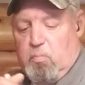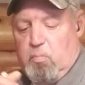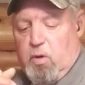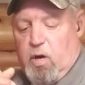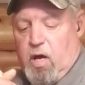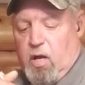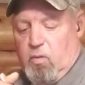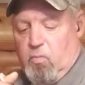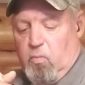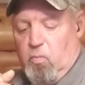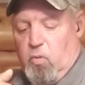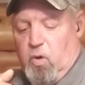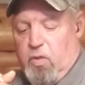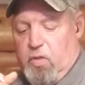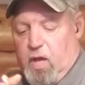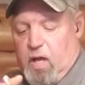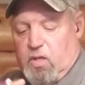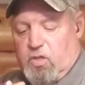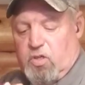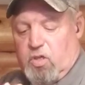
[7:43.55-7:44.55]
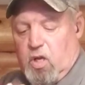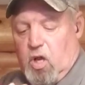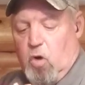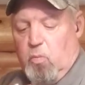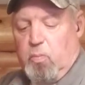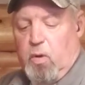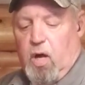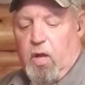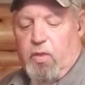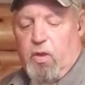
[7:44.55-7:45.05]
But with that
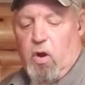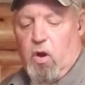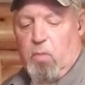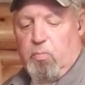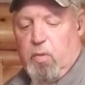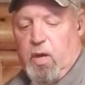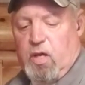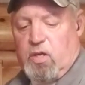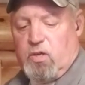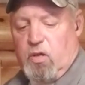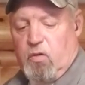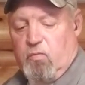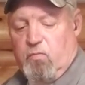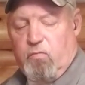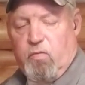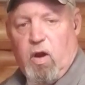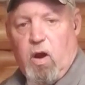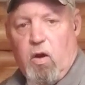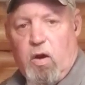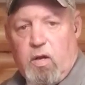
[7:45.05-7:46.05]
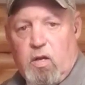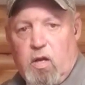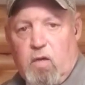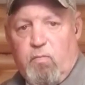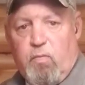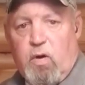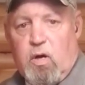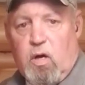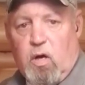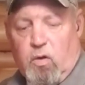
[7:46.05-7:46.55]
slope on there, it makes it very
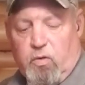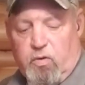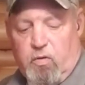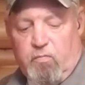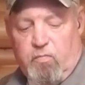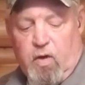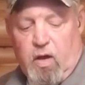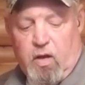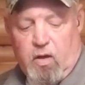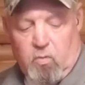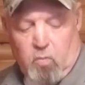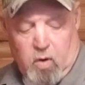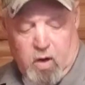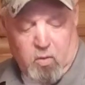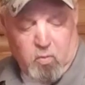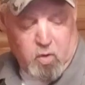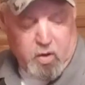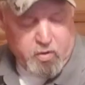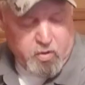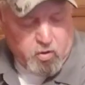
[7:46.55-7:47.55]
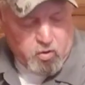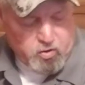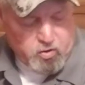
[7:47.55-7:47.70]
difficult to find a way, whether you're